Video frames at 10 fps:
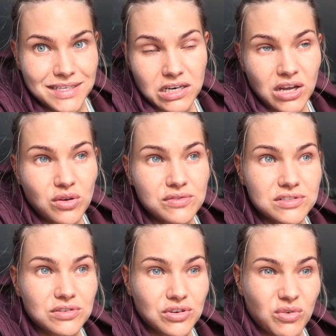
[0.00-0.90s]
And I
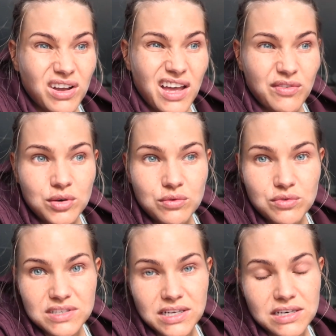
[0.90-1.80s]
also, you know, I have a new
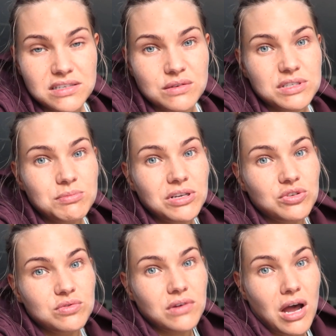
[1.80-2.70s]
routine, so it was my
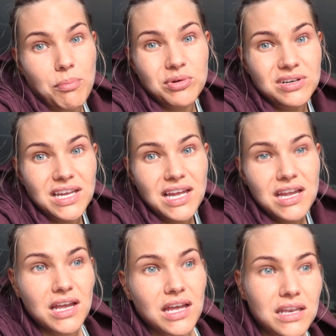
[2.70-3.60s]
new upper
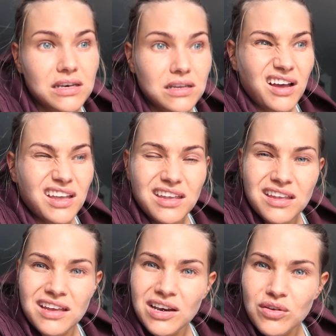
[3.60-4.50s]
day, and
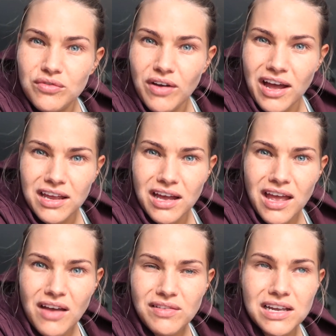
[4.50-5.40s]
I kind of, I
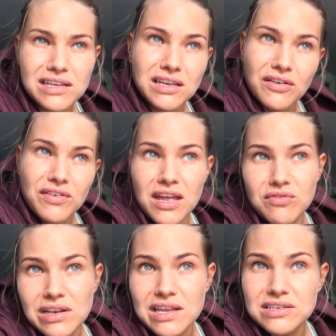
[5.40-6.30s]
have like a
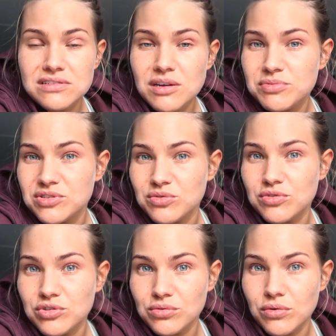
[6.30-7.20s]
love-hate relationship to
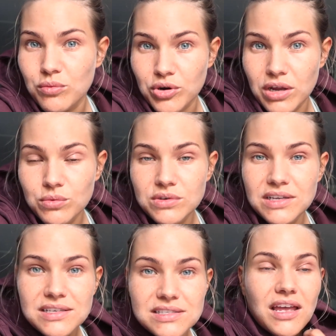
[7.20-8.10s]
new workout
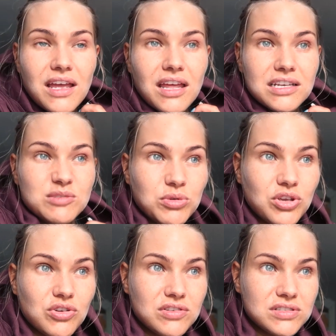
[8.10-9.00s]
routines, and it's
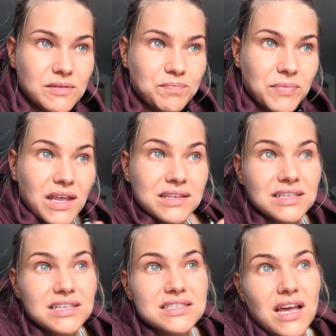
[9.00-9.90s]
because
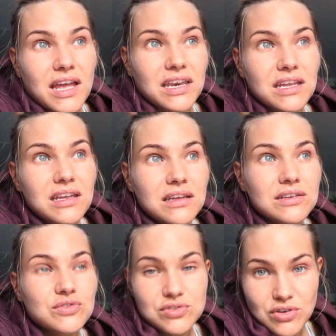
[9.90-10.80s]
it's exciting
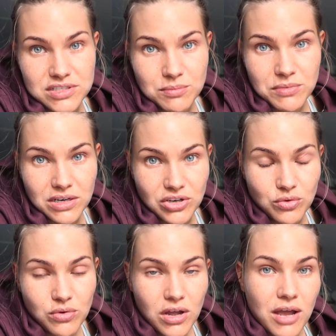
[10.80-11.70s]
to start something
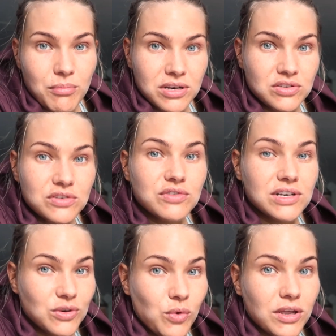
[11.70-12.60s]
new, but it's also
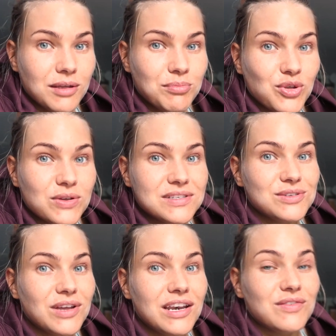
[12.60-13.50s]
annoying because
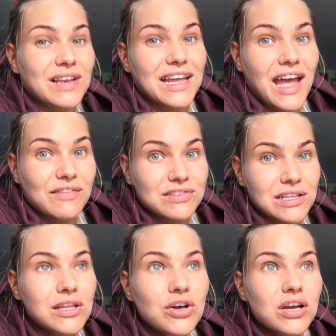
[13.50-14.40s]
you kind of like have
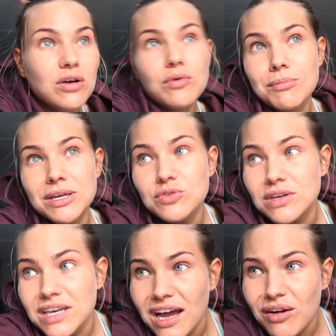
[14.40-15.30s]
to look, oh, what am I
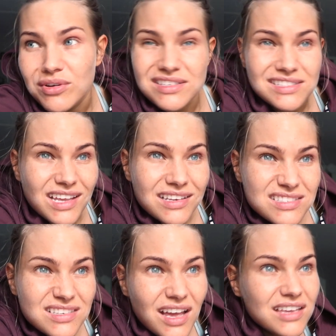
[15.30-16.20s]
doing now? What is this
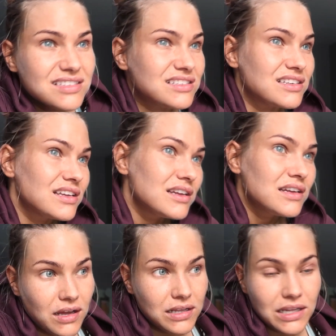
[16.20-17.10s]
exercise? And
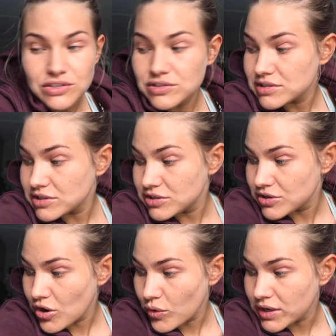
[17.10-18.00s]
I like just
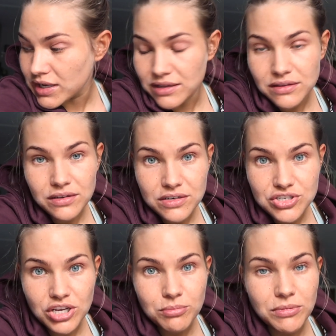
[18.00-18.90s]
going into the
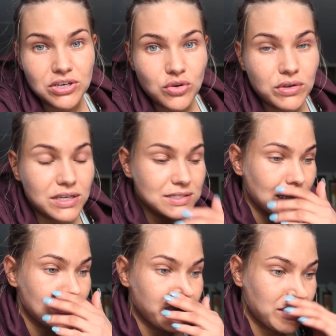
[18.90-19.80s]
gym and knowing
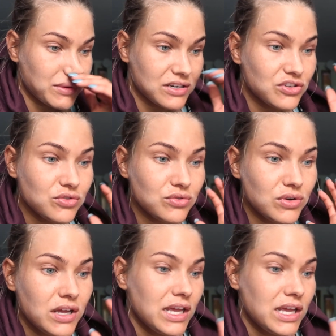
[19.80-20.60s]
exactly what I'm gonna do.